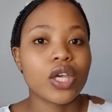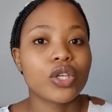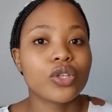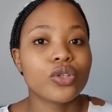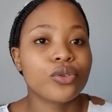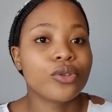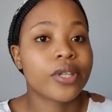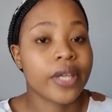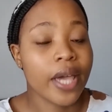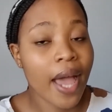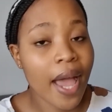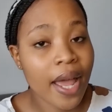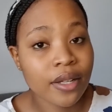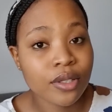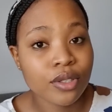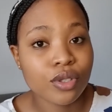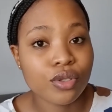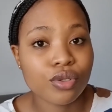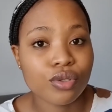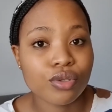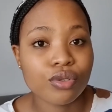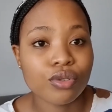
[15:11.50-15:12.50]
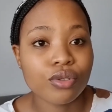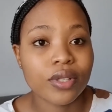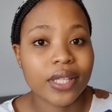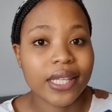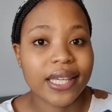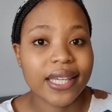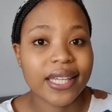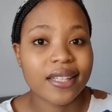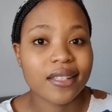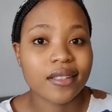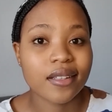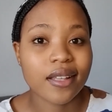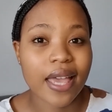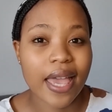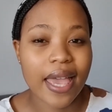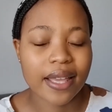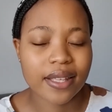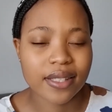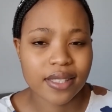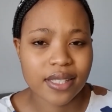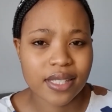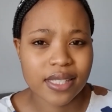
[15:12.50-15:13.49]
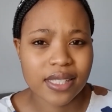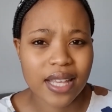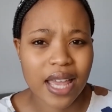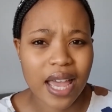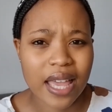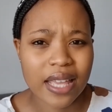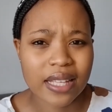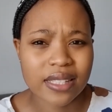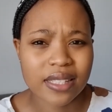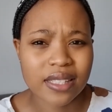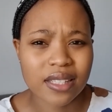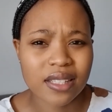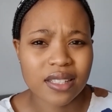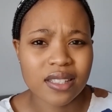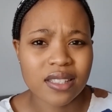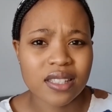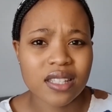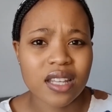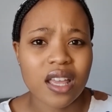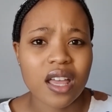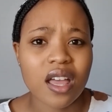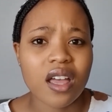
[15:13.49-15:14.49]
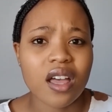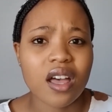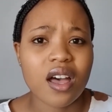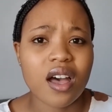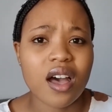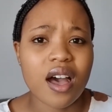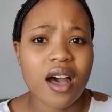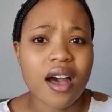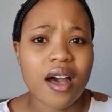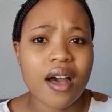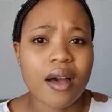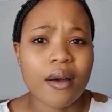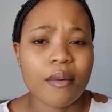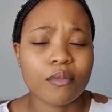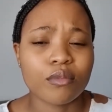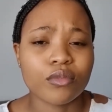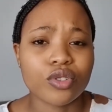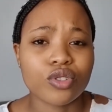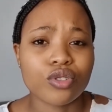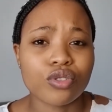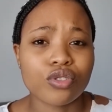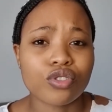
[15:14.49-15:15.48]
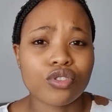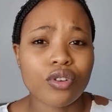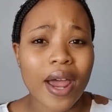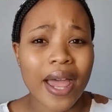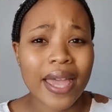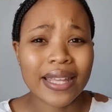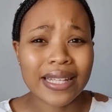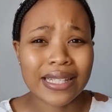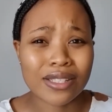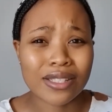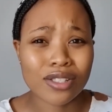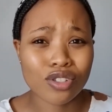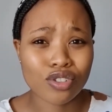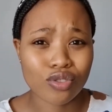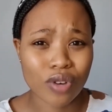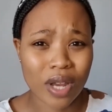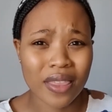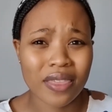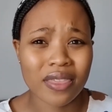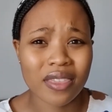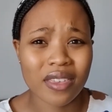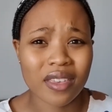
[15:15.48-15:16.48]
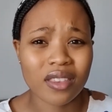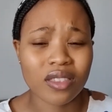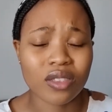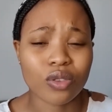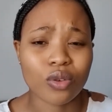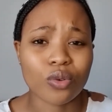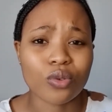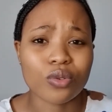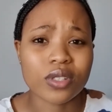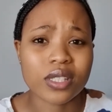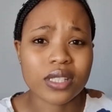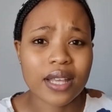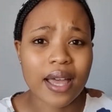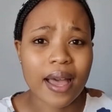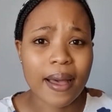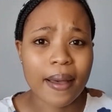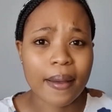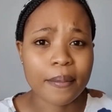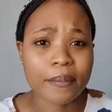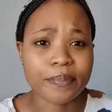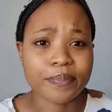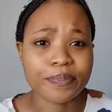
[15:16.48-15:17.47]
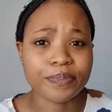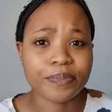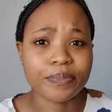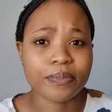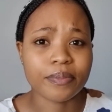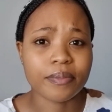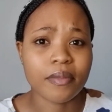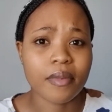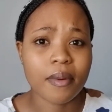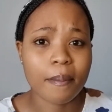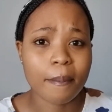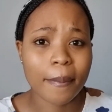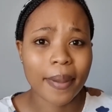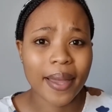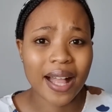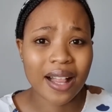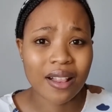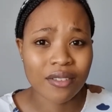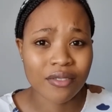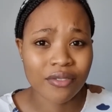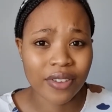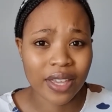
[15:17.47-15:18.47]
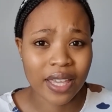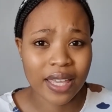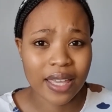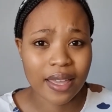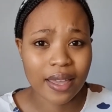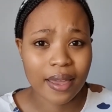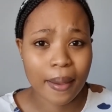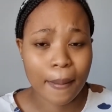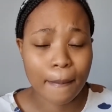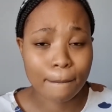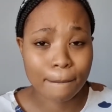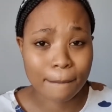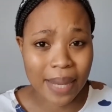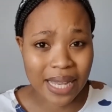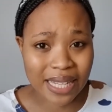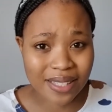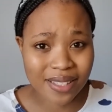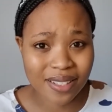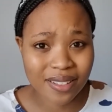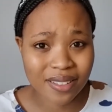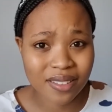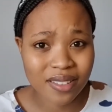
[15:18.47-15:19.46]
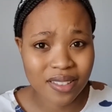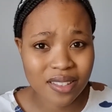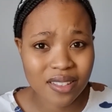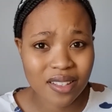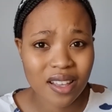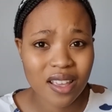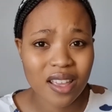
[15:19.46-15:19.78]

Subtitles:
You can do Kegel exercises to try and strengthen those pelvic muscles.